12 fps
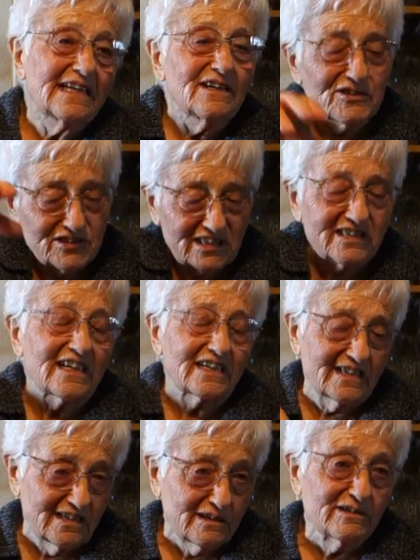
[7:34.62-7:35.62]
He used to
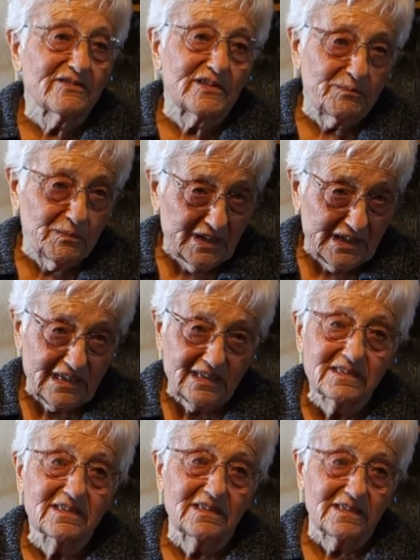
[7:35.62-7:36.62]
take care of the
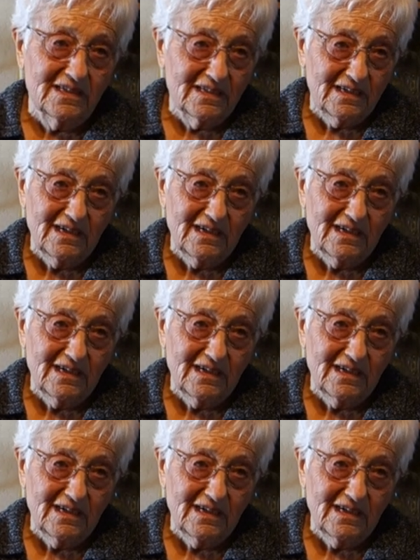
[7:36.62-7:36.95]
place, yeah.